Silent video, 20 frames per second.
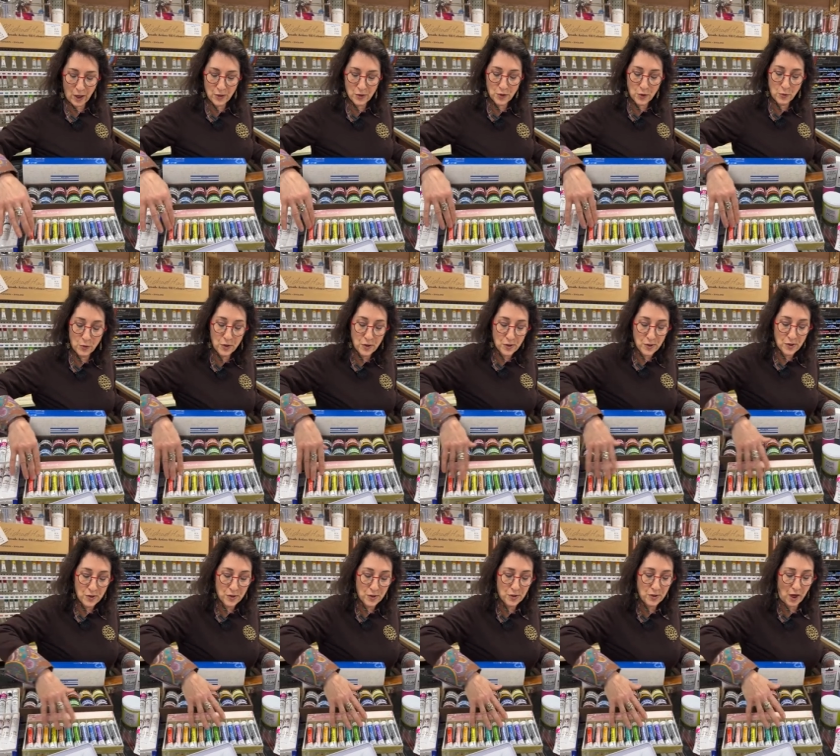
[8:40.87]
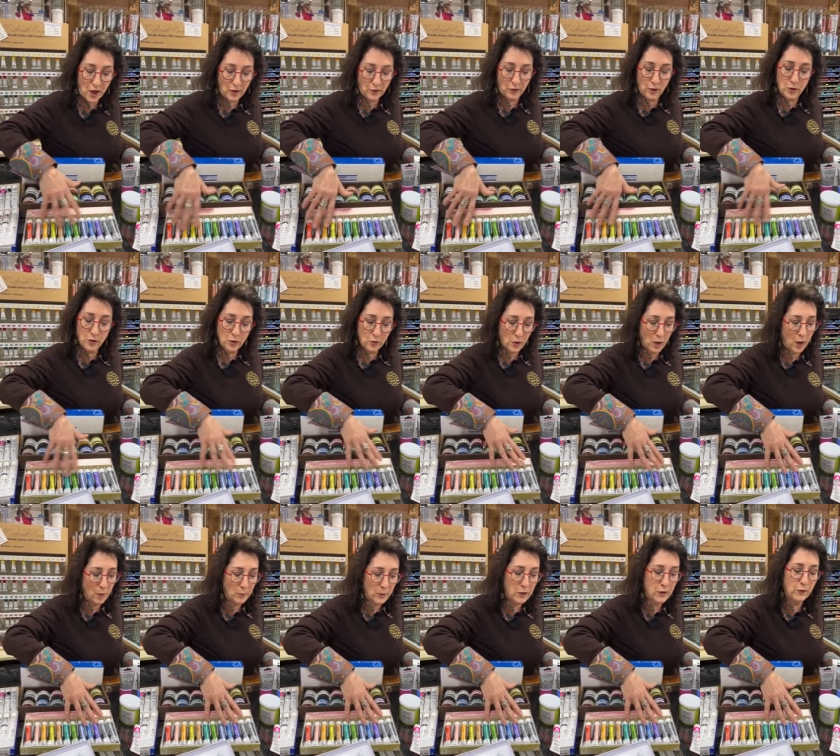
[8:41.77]
And so this is a set. They do
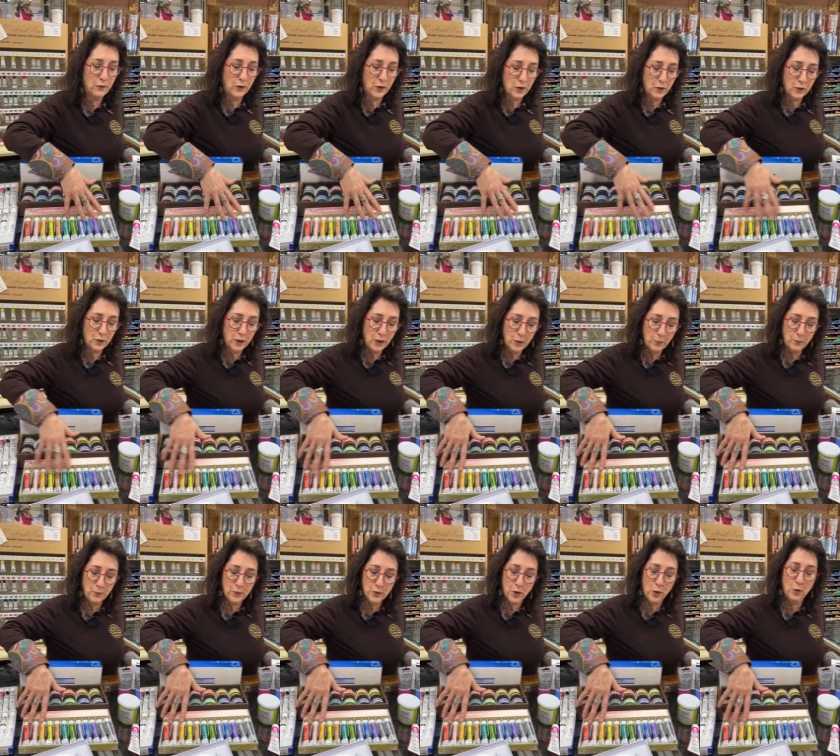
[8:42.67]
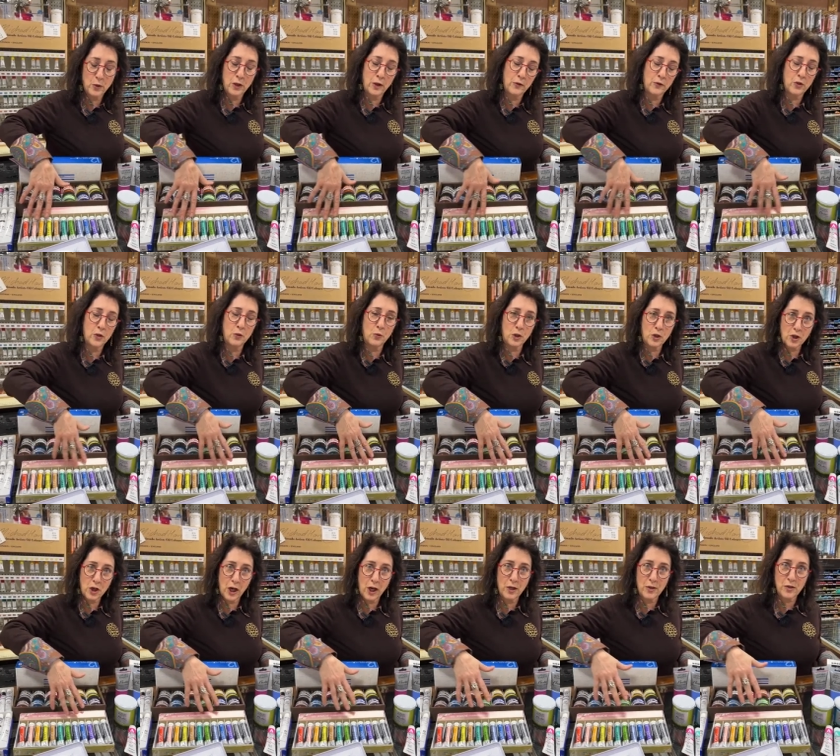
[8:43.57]
come individually, so it gives you a
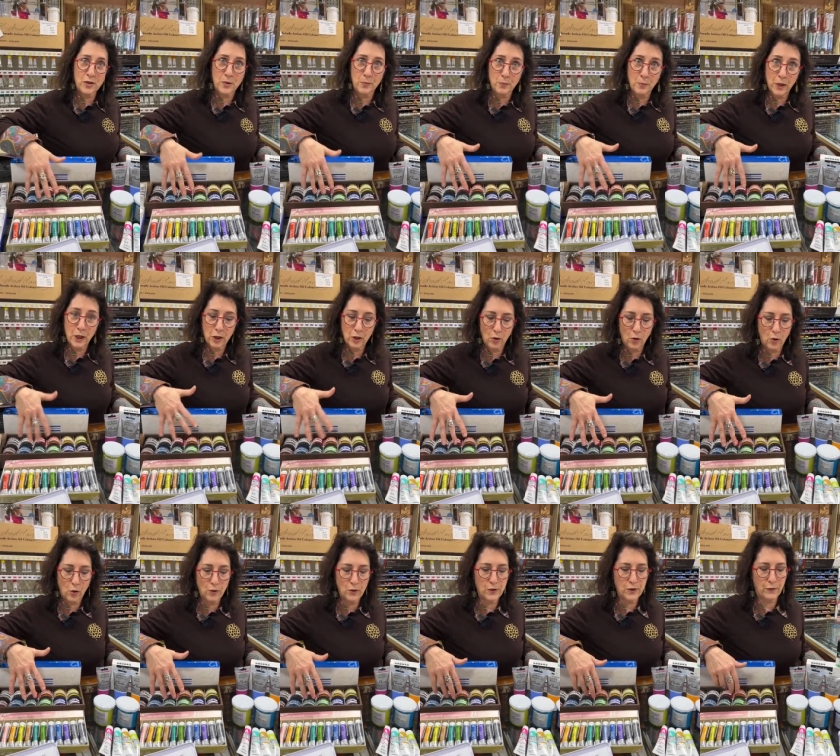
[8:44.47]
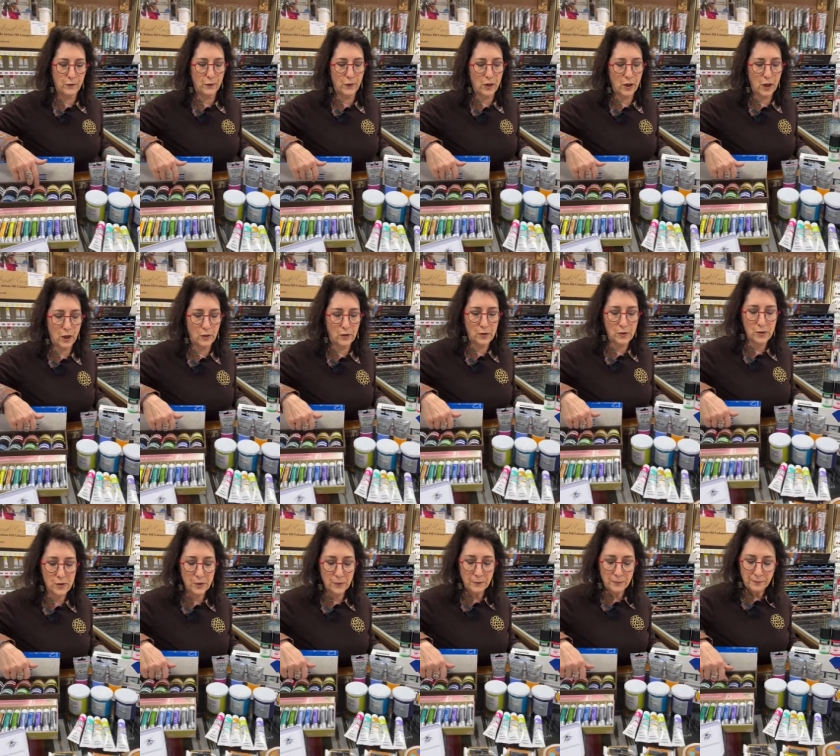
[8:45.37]
chance to pick all the different
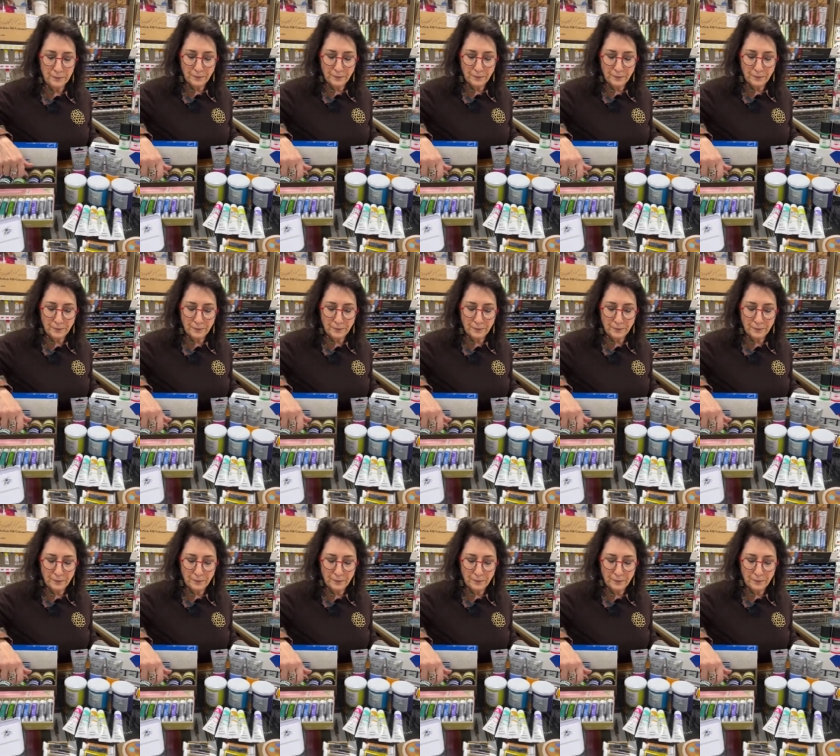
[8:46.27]
colors.